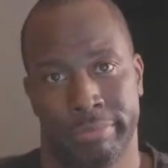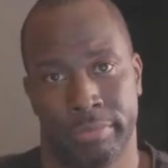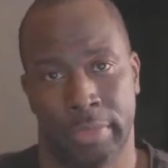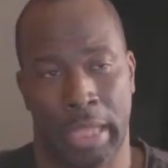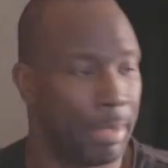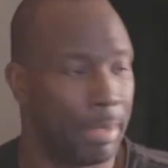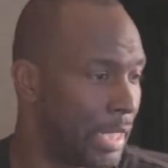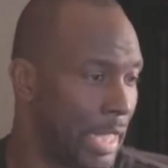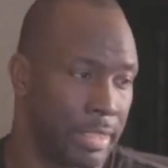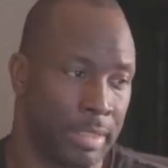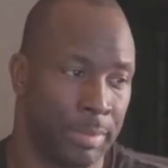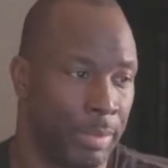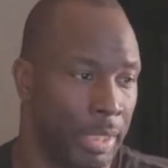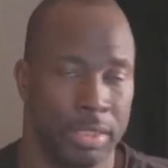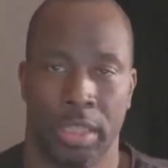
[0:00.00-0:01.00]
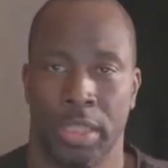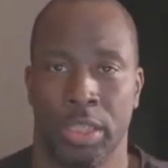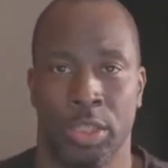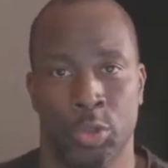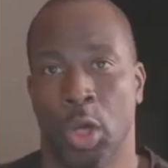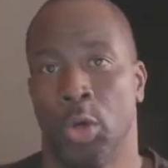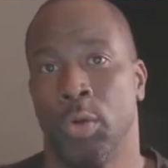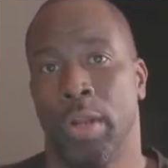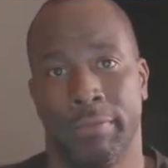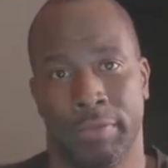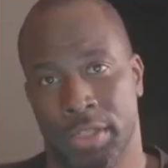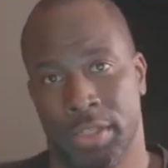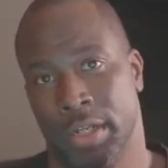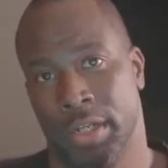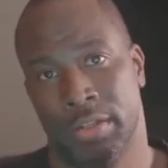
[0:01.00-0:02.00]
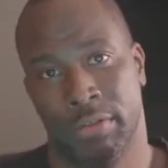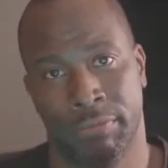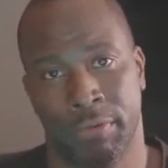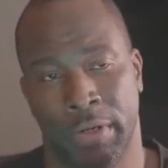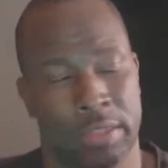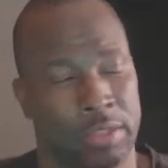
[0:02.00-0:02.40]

I mean, that's the biggest thing. You don't have to touch the freight.